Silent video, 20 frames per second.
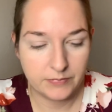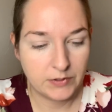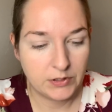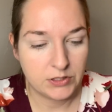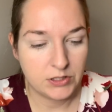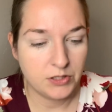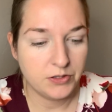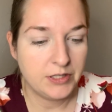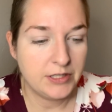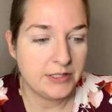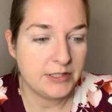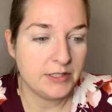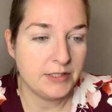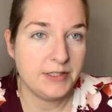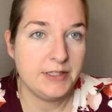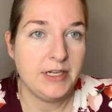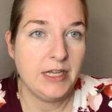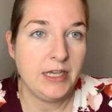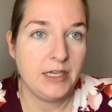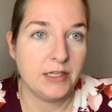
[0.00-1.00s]
So this
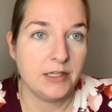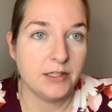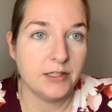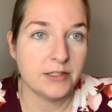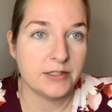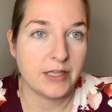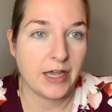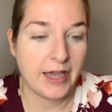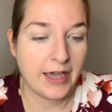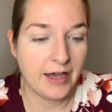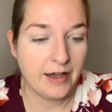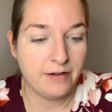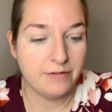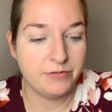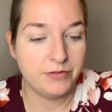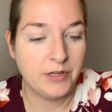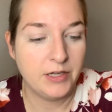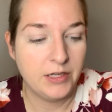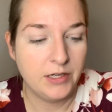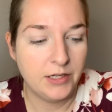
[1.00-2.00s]
is neat because I have
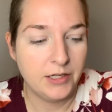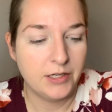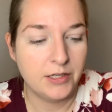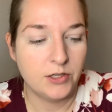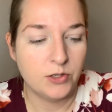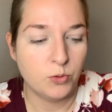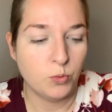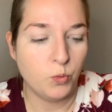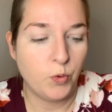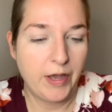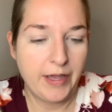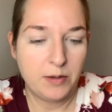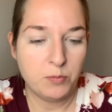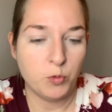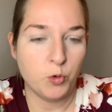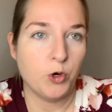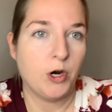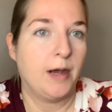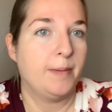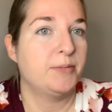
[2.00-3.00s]
way
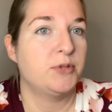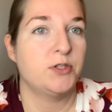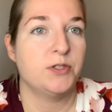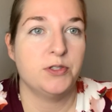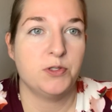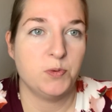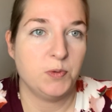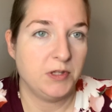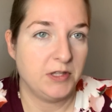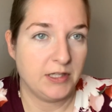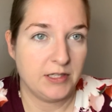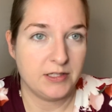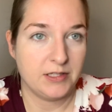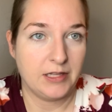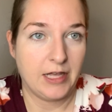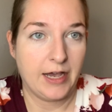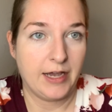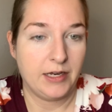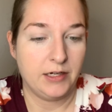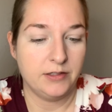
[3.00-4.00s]
more options with this
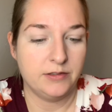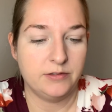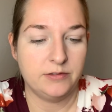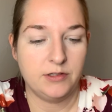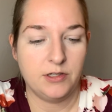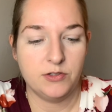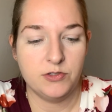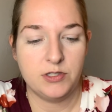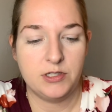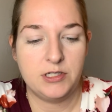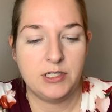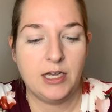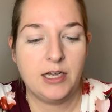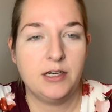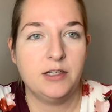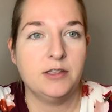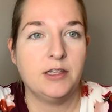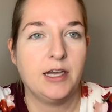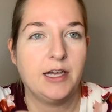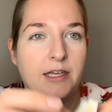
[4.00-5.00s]
line. There's a
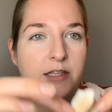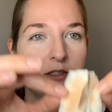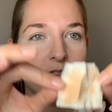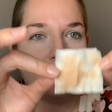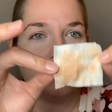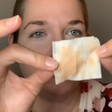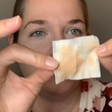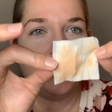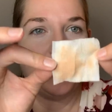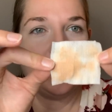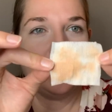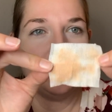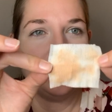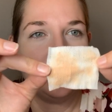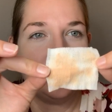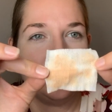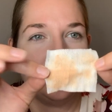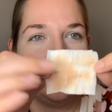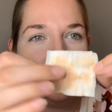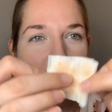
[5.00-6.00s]
ton of lines. So now
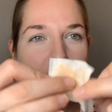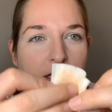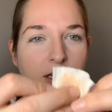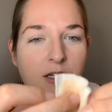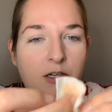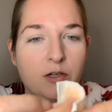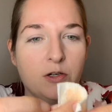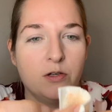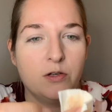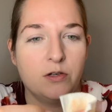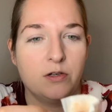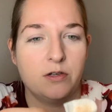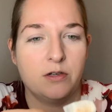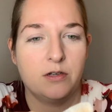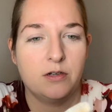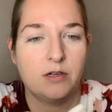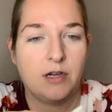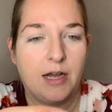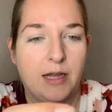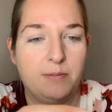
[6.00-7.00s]
that
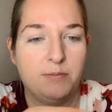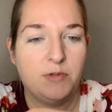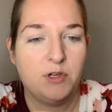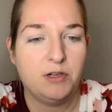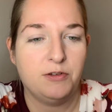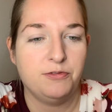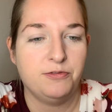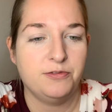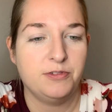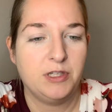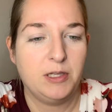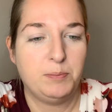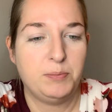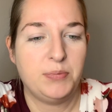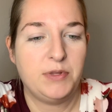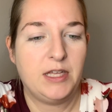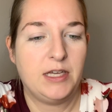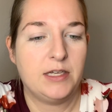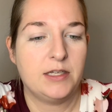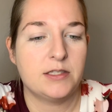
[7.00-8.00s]
I'm gonna flip
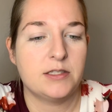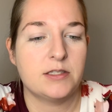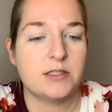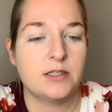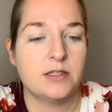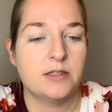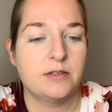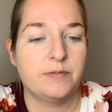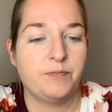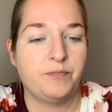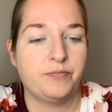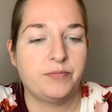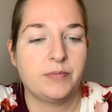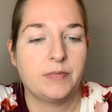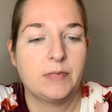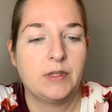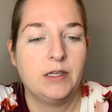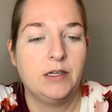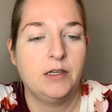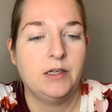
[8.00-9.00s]
this
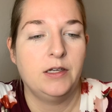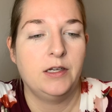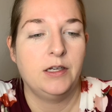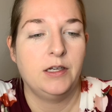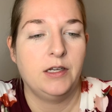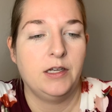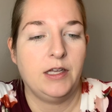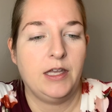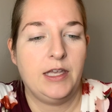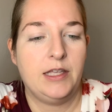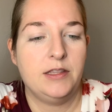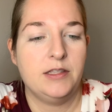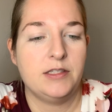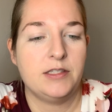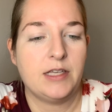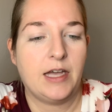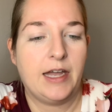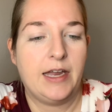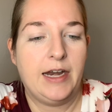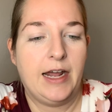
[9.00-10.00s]

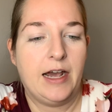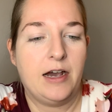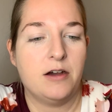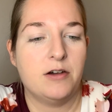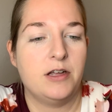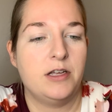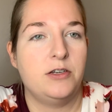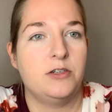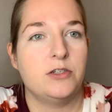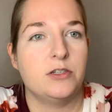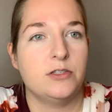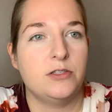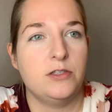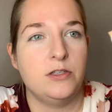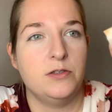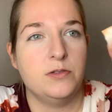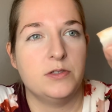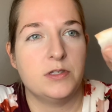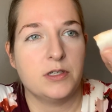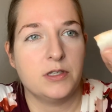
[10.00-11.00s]
inside out and just
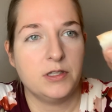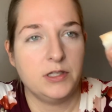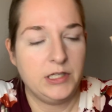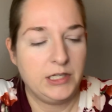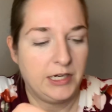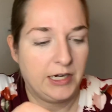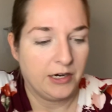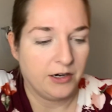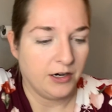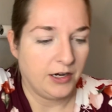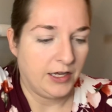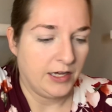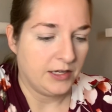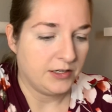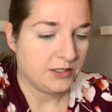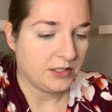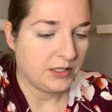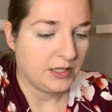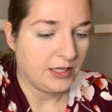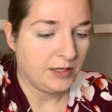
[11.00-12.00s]
use a clean area
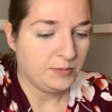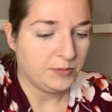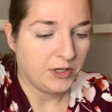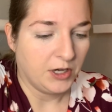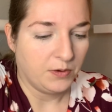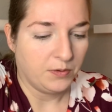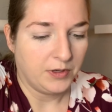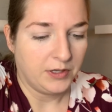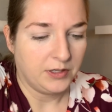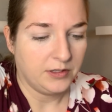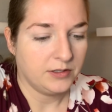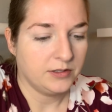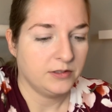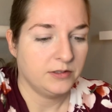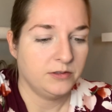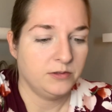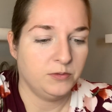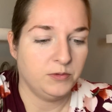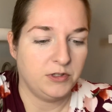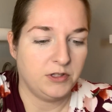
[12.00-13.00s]
to keep going
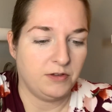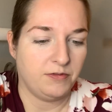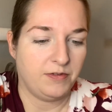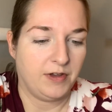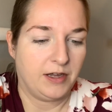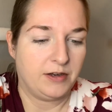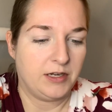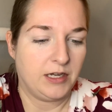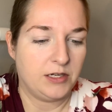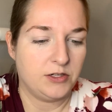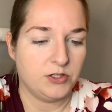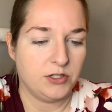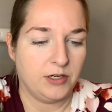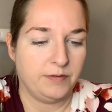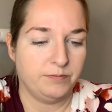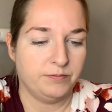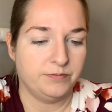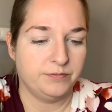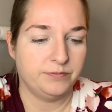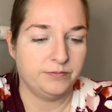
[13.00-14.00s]
with the
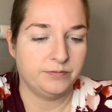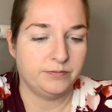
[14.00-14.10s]
foundation.